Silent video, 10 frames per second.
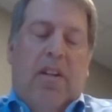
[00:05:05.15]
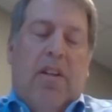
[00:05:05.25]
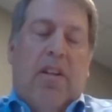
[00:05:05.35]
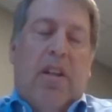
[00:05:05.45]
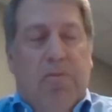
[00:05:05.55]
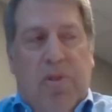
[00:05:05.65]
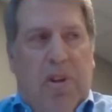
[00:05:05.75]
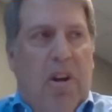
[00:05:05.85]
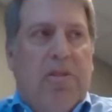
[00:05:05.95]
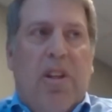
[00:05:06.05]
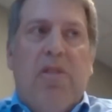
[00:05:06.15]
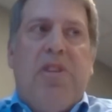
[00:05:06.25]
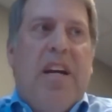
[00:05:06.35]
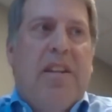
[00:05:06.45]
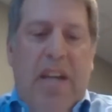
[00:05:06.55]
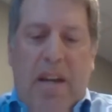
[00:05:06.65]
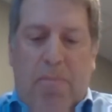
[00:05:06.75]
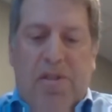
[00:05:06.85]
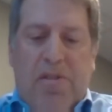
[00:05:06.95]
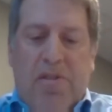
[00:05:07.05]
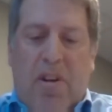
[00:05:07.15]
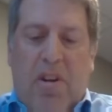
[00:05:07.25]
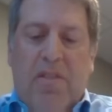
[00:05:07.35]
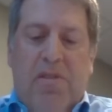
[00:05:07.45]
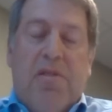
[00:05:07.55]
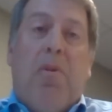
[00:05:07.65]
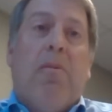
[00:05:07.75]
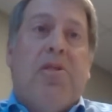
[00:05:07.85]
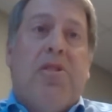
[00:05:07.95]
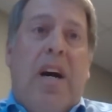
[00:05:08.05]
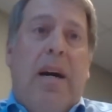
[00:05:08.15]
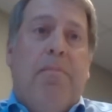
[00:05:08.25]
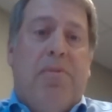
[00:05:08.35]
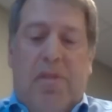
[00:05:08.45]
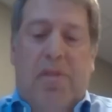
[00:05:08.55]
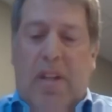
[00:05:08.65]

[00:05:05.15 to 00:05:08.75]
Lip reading: what are called close contact personal services, barbershops,